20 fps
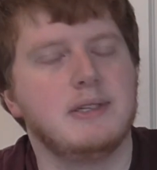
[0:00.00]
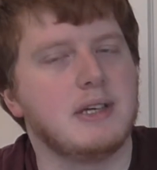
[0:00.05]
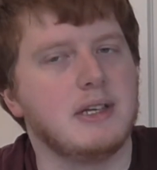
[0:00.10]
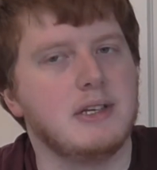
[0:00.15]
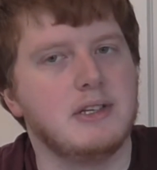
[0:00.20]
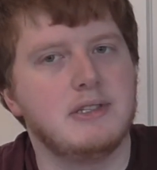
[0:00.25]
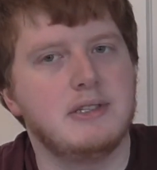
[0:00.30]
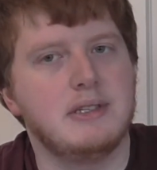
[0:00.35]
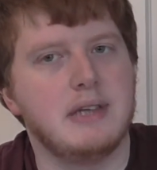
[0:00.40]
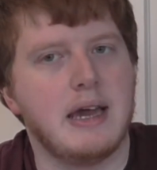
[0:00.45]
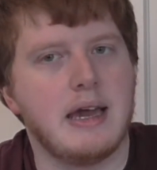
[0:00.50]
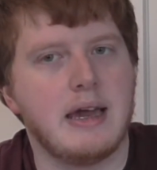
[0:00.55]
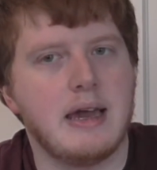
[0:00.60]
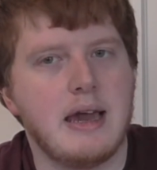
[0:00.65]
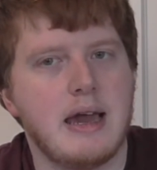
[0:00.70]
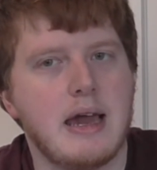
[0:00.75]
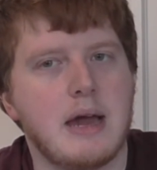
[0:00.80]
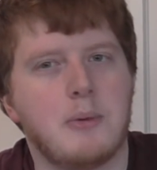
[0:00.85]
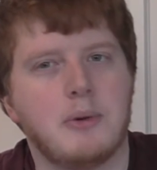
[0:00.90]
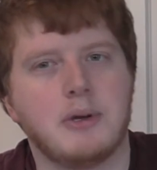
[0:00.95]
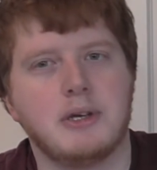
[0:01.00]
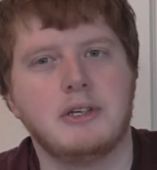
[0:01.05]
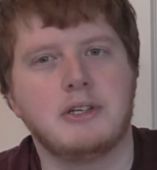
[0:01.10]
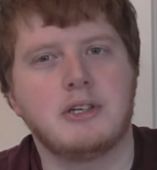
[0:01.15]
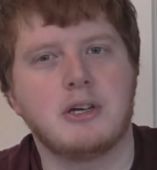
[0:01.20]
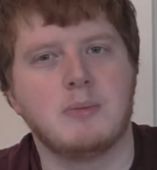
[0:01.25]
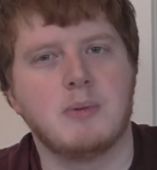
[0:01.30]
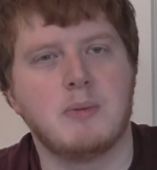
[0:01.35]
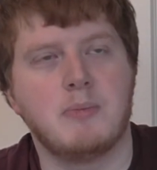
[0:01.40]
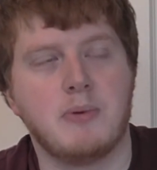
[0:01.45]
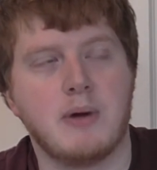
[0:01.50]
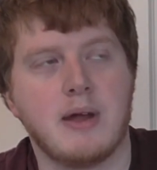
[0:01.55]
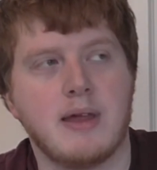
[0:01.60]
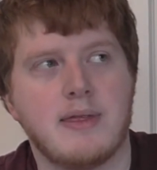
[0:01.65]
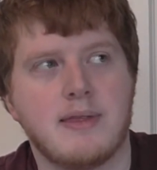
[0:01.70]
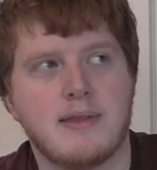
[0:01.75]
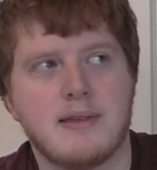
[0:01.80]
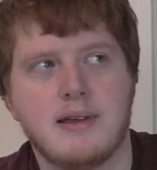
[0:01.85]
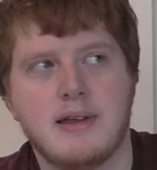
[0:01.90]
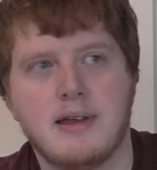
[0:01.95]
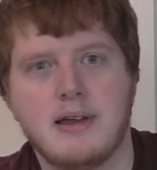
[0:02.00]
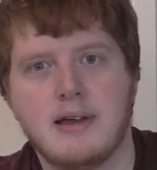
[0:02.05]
You can just say, hey, I want you to come up with